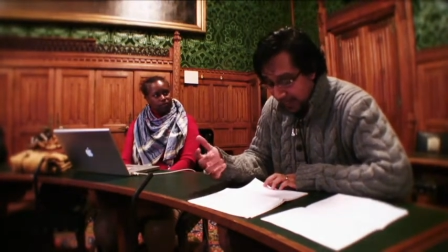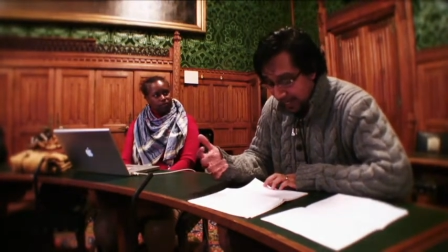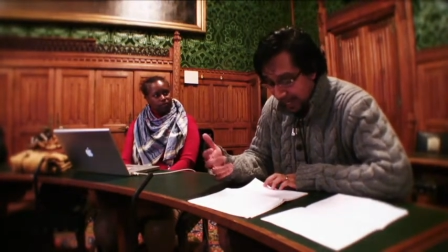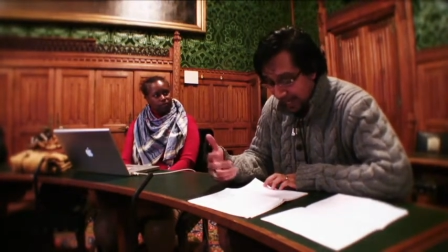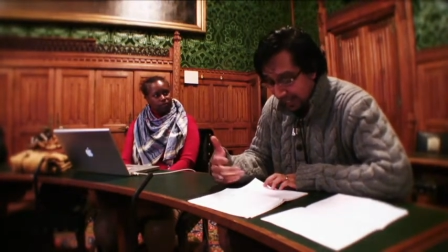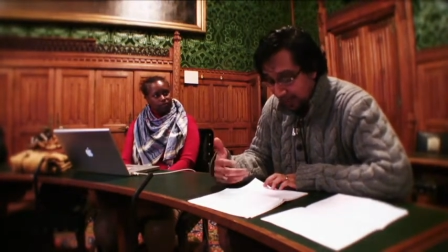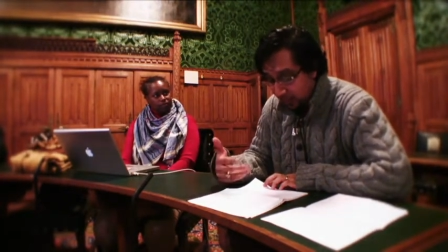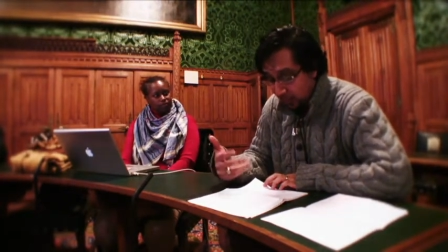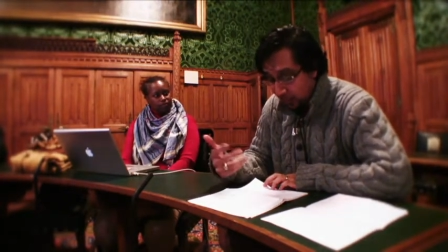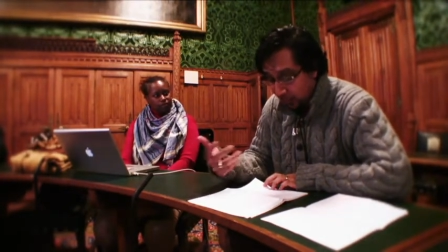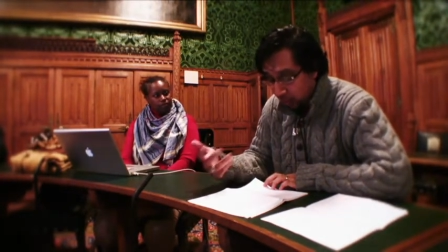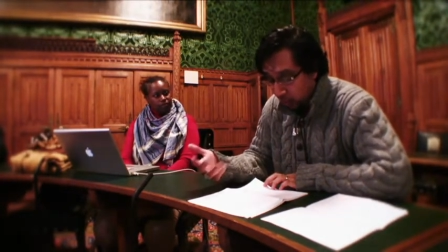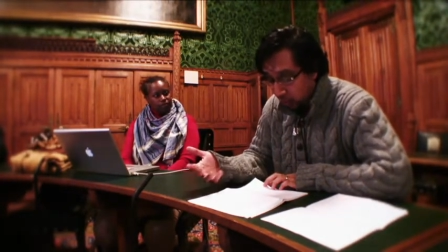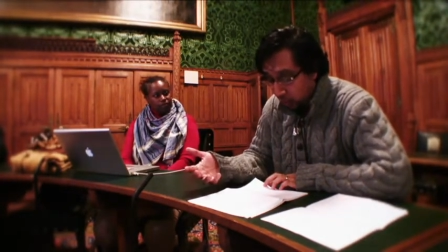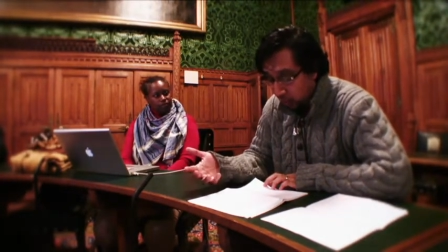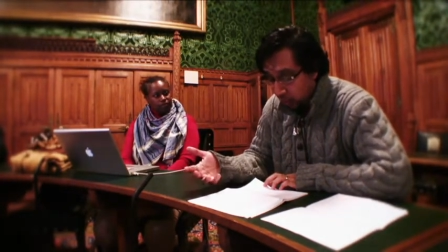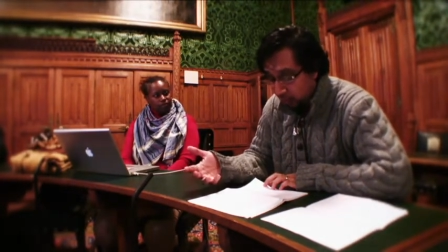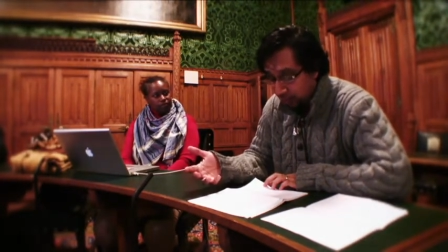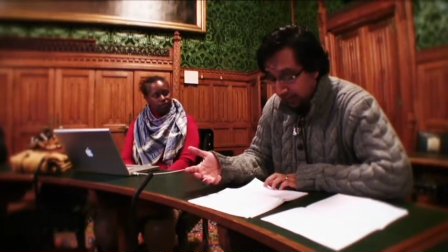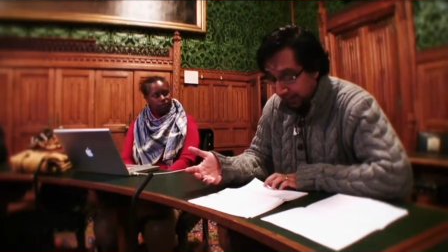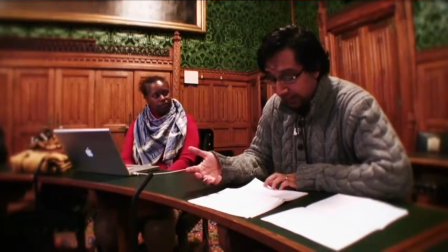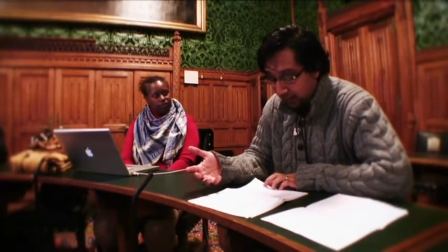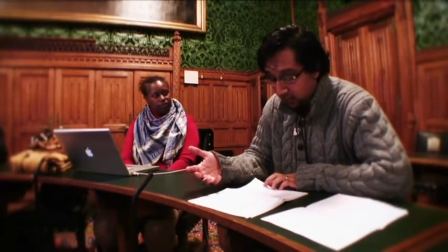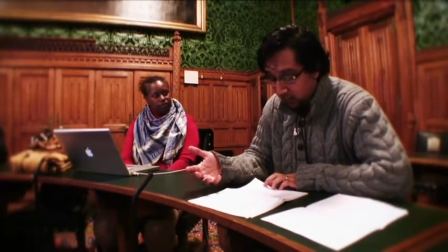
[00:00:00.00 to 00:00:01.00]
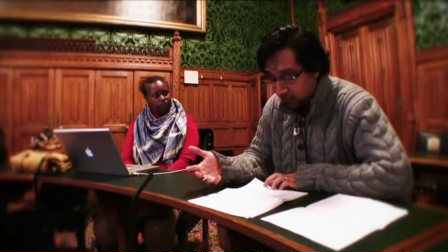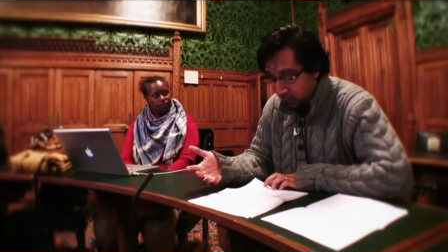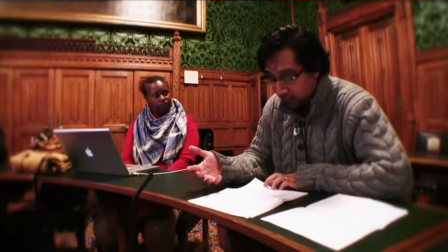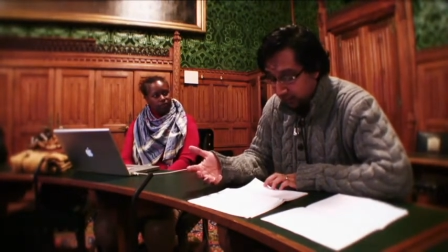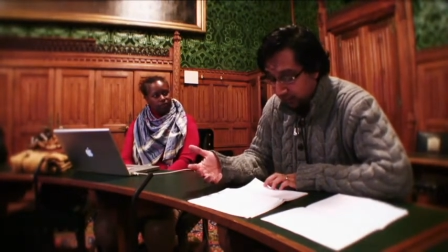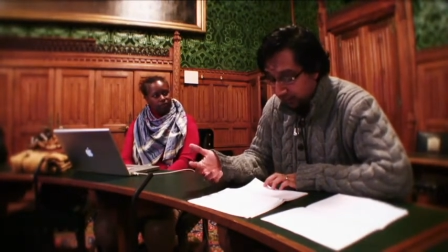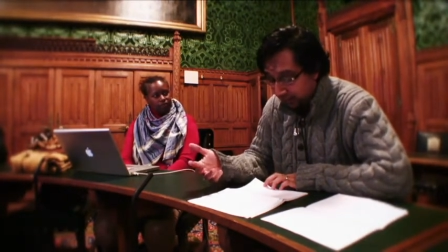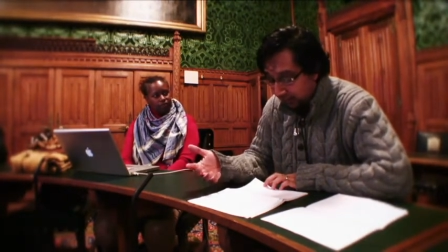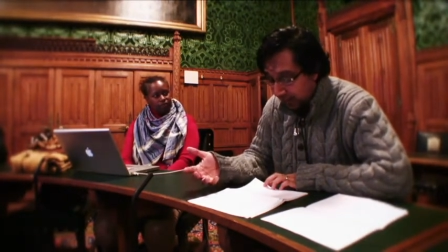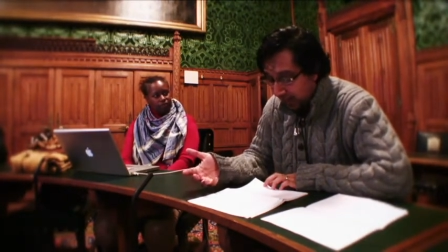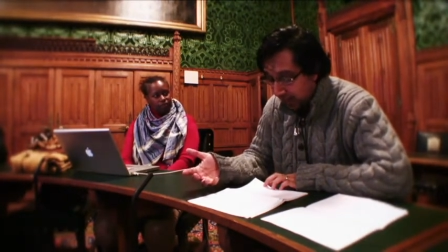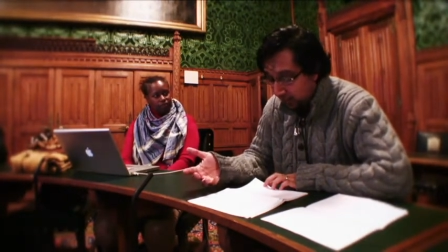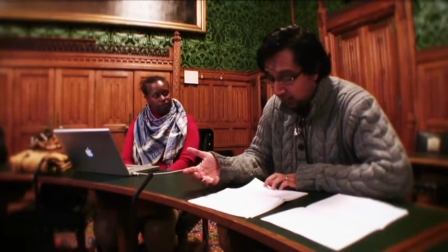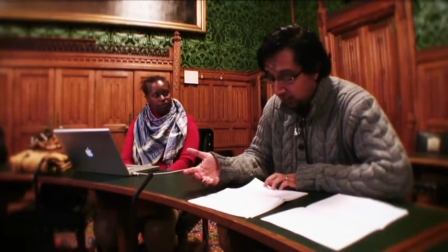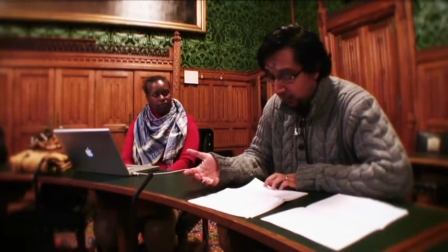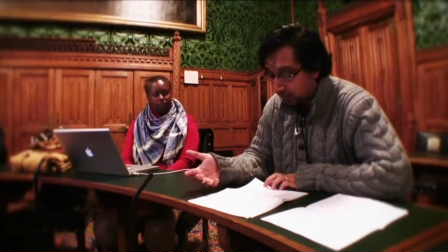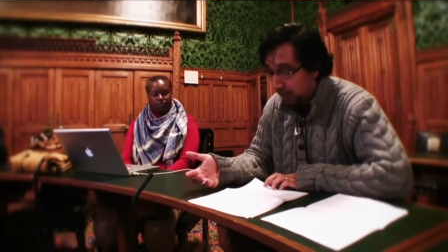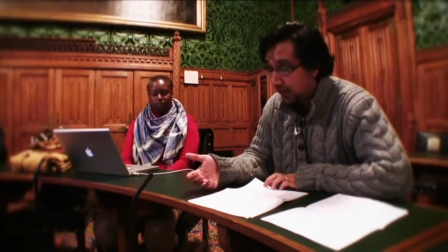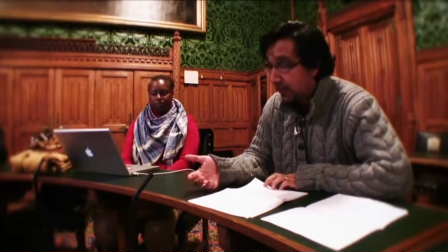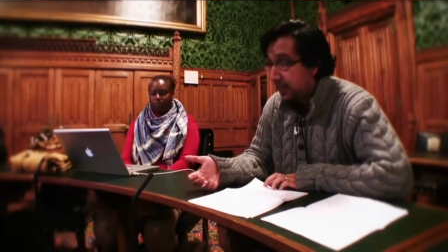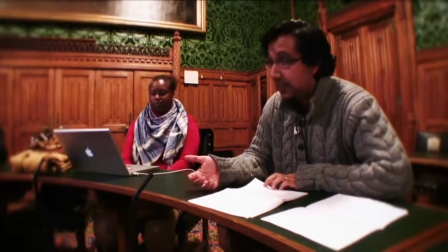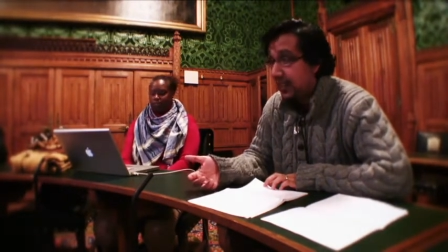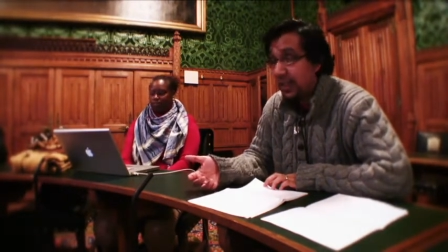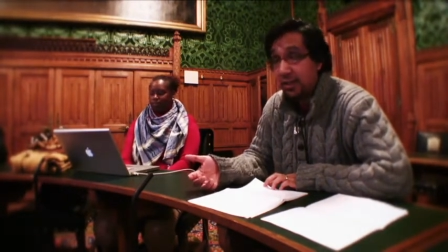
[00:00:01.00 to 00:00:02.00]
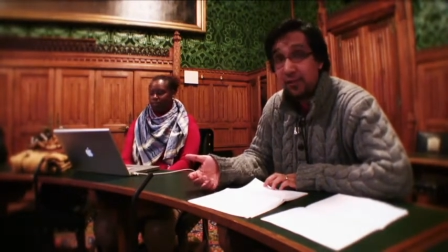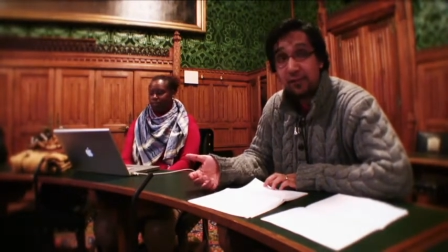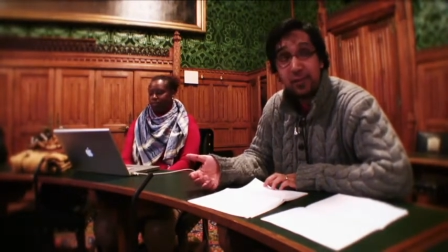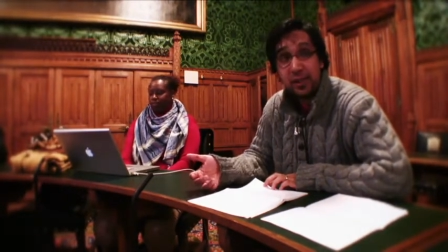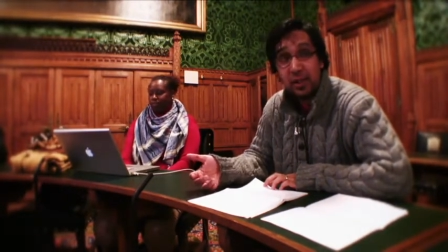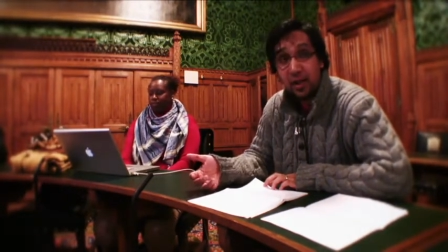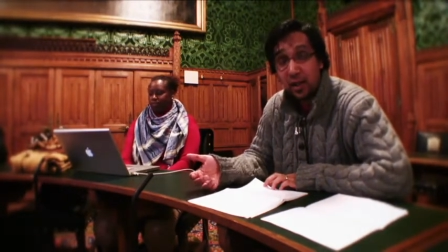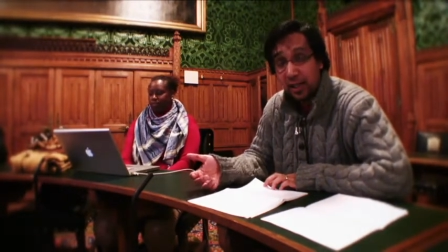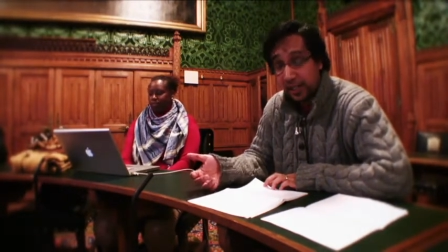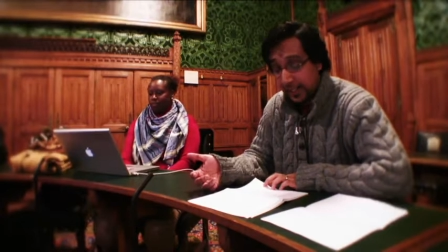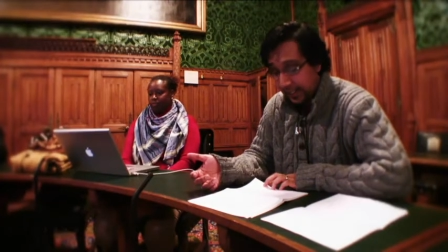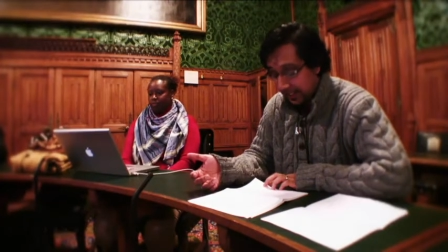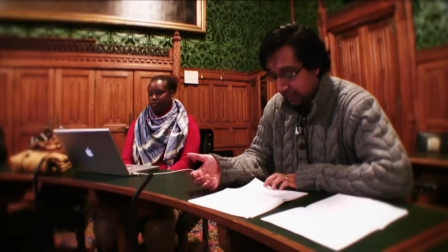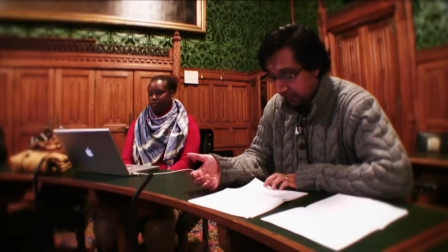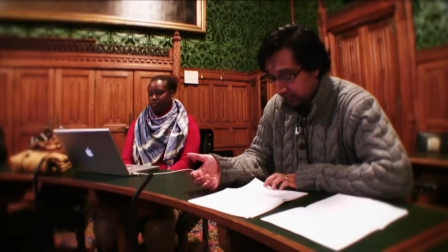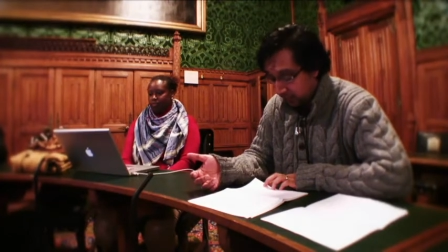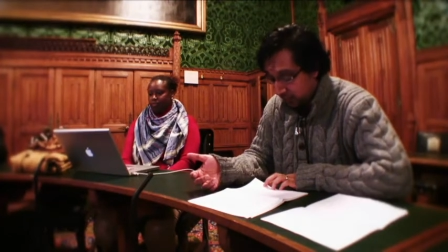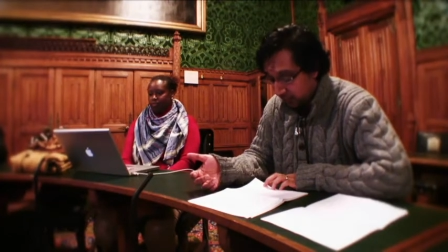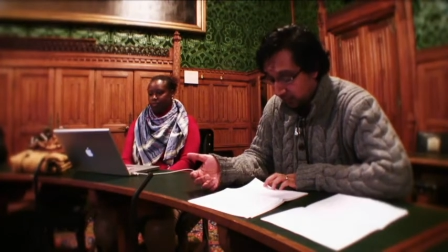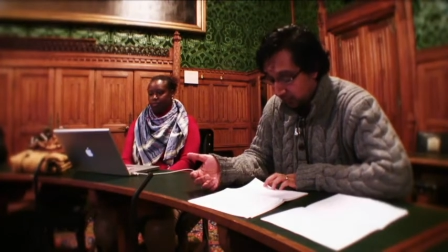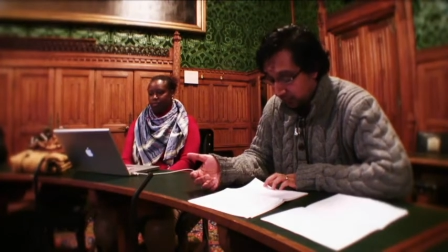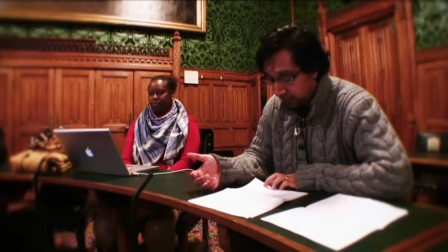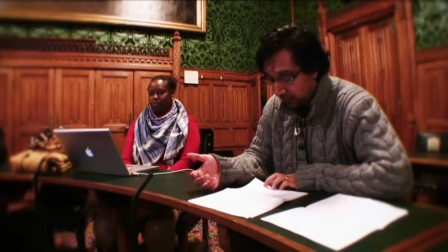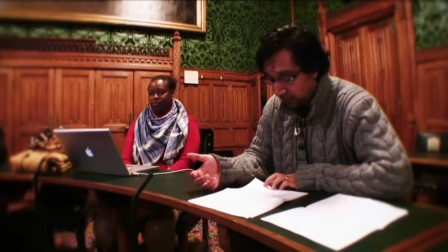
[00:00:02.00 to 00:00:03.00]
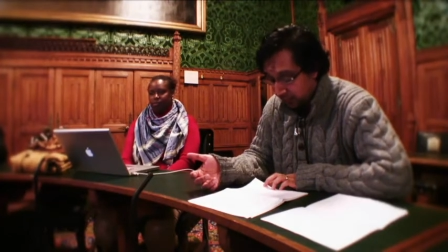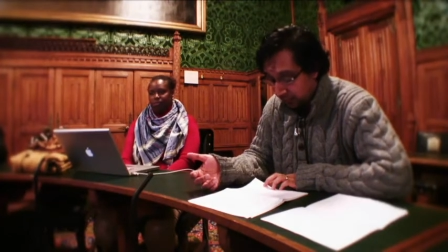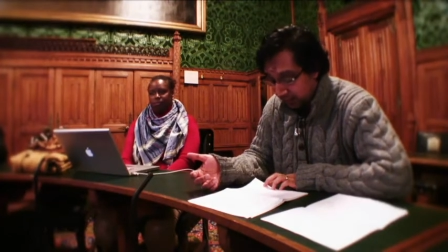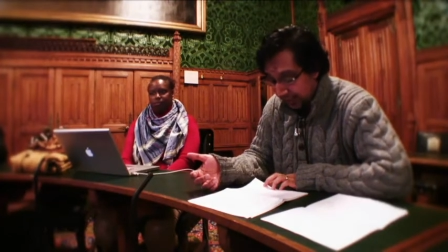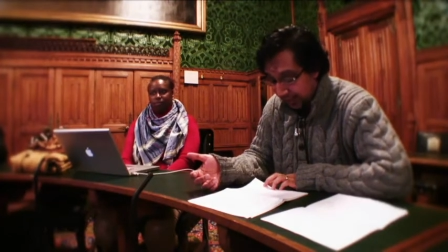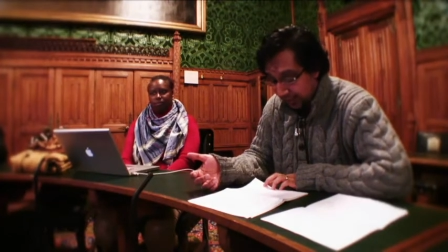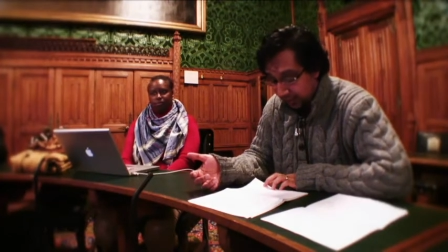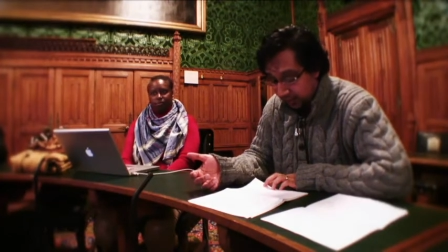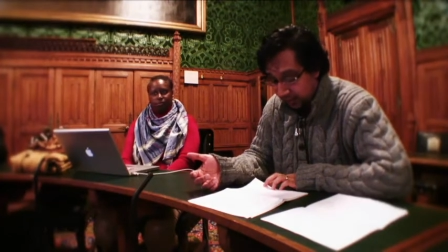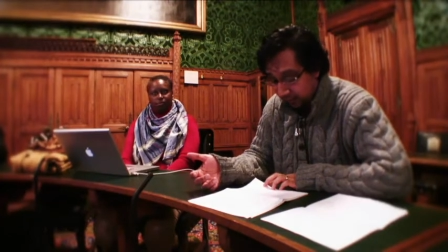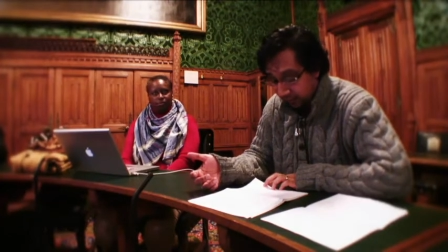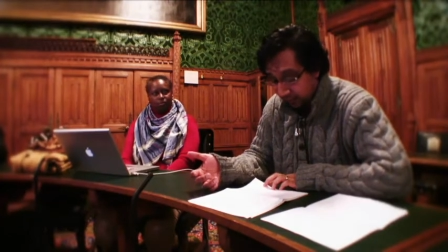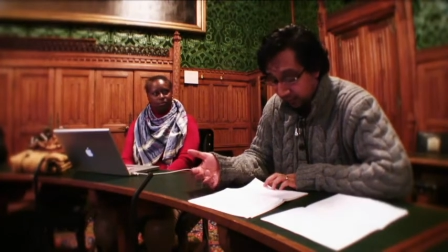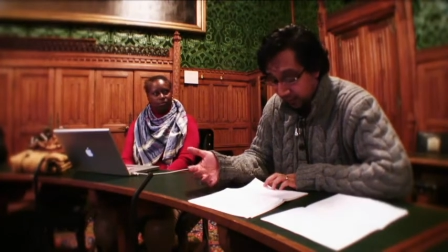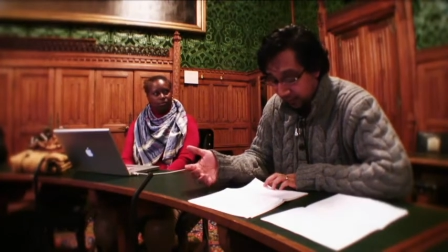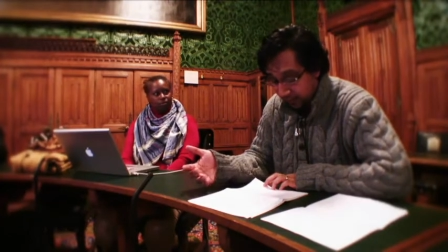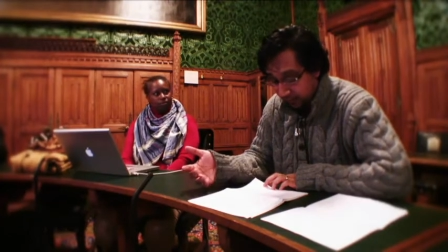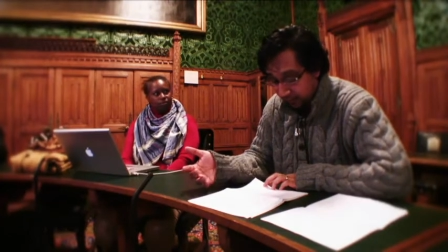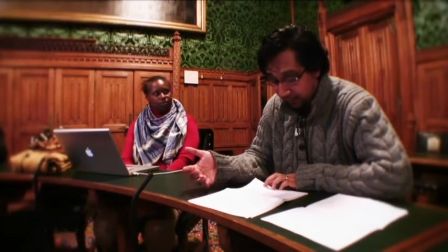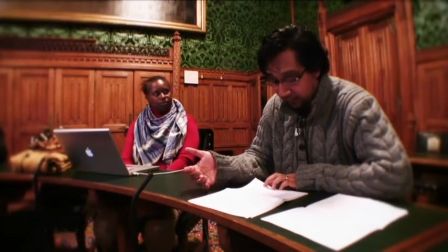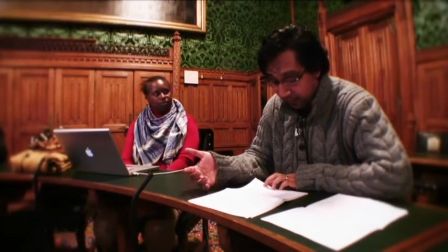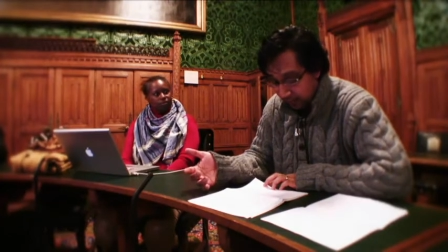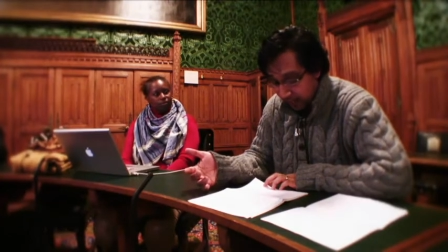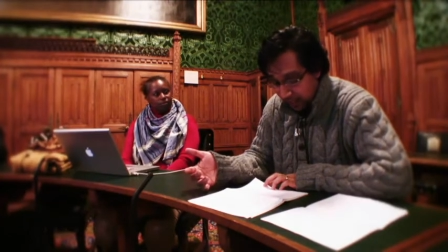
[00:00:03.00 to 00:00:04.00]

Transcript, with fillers: And there were court records filed by the F B I that showed that six of them